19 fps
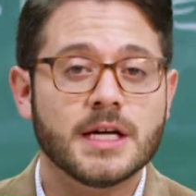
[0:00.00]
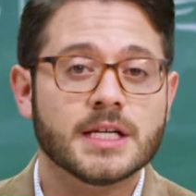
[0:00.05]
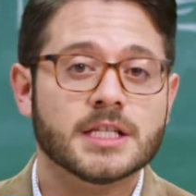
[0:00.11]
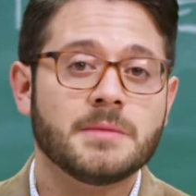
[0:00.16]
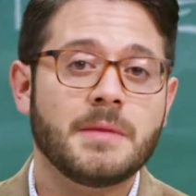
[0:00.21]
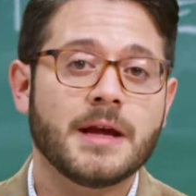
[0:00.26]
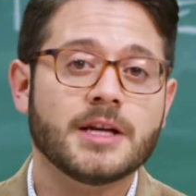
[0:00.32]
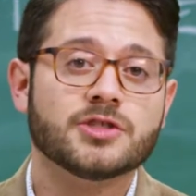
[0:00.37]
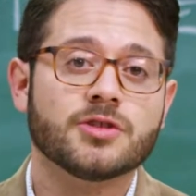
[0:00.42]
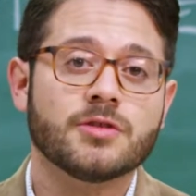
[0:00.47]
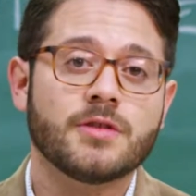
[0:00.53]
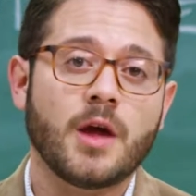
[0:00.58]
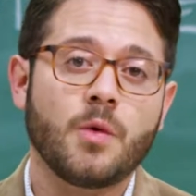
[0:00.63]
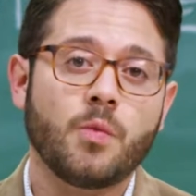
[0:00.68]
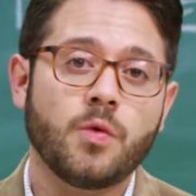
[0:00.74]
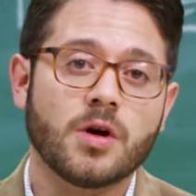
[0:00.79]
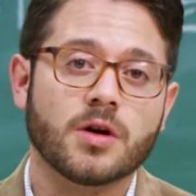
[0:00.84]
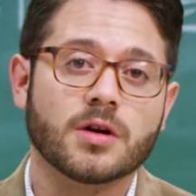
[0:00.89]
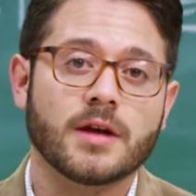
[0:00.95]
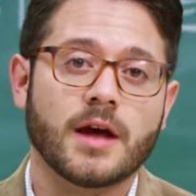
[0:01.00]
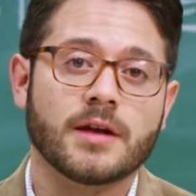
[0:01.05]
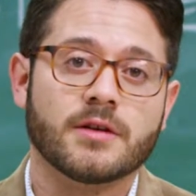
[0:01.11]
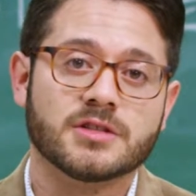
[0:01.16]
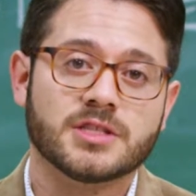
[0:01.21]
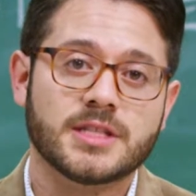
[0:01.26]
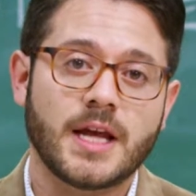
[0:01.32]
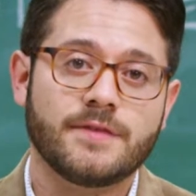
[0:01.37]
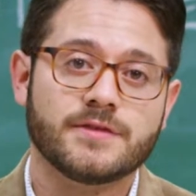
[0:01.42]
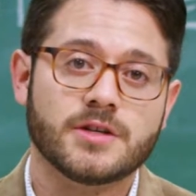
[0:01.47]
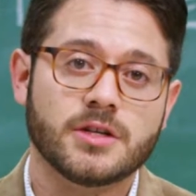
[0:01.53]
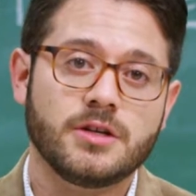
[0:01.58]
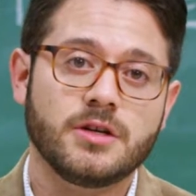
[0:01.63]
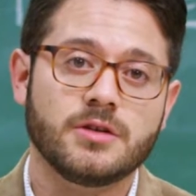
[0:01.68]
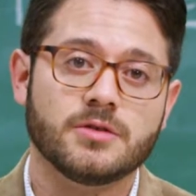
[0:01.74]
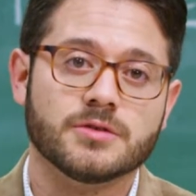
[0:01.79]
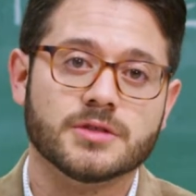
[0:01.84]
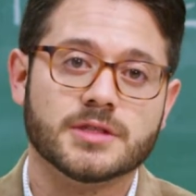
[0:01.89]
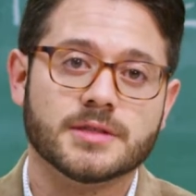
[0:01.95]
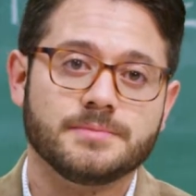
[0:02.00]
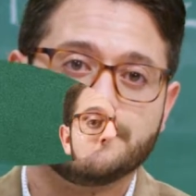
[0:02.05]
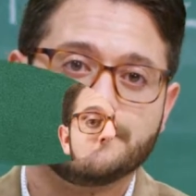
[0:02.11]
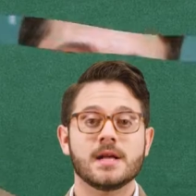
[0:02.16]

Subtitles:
to make sure they work and are safe to use.